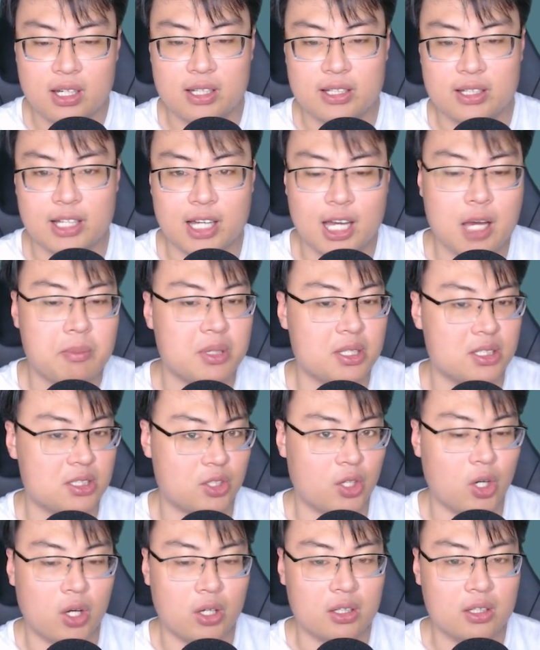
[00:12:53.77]
The app is
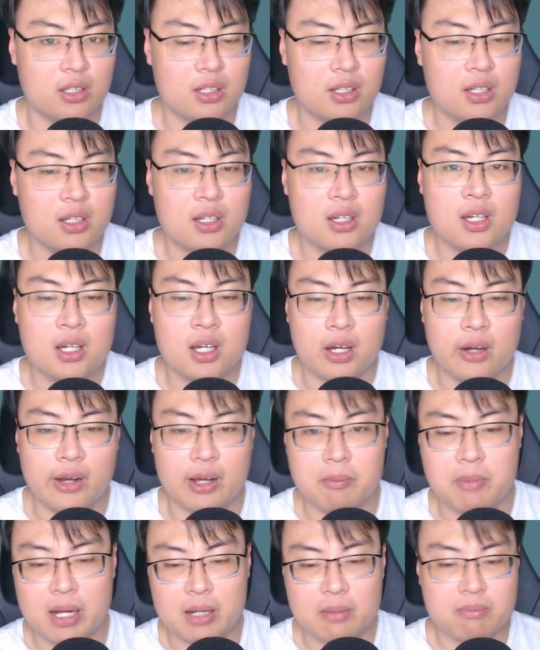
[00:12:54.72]
gone. All
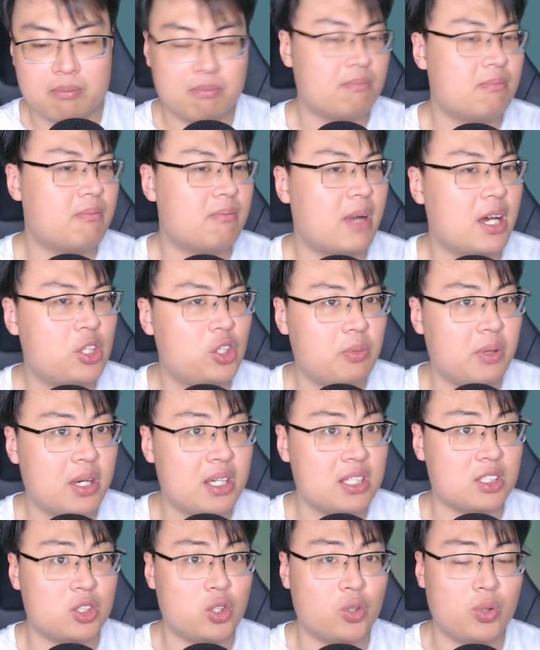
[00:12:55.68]
right, but my G P S
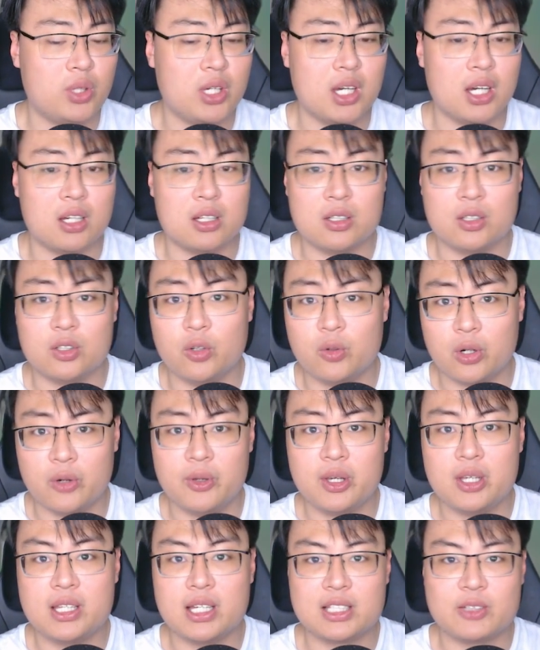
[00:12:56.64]
is still here. Don't
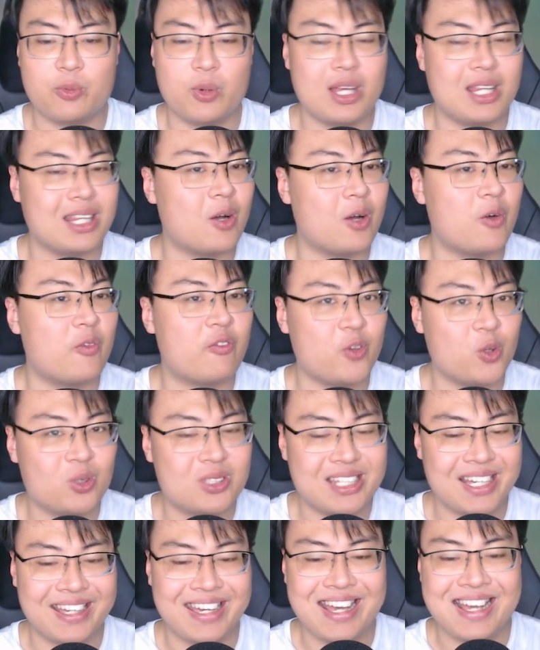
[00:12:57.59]
worry, just wait a few
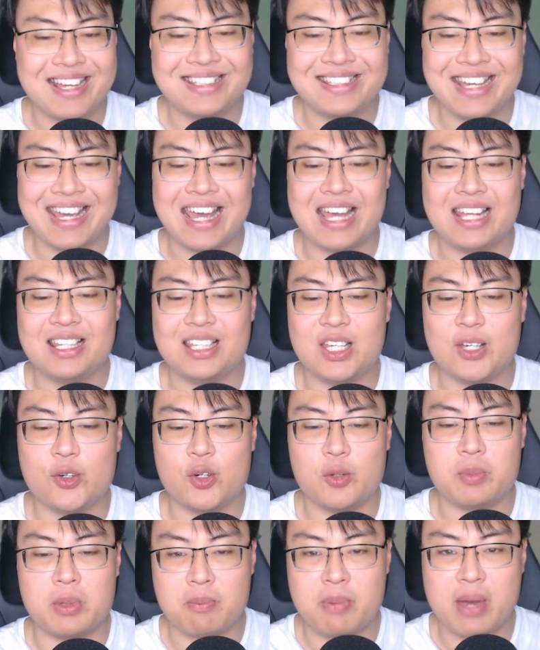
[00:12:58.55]
seconds and it
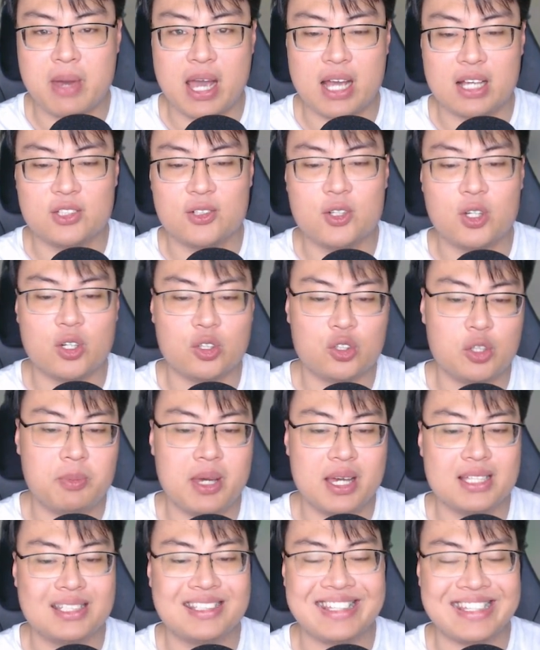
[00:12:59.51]
will be back. So your G
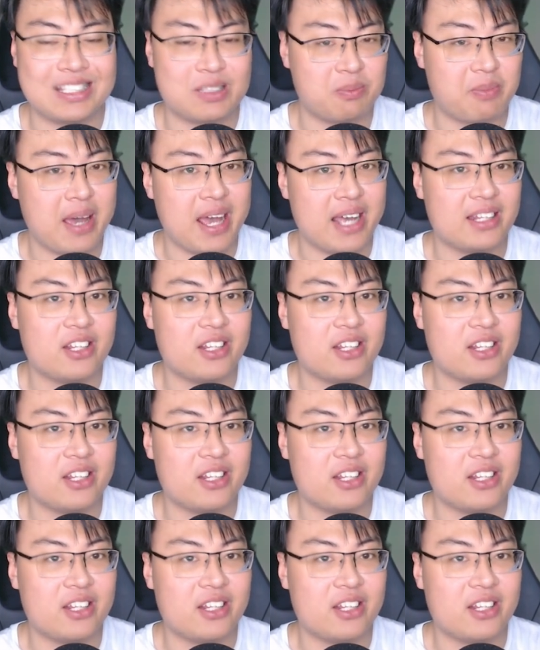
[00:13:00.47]
P S is back.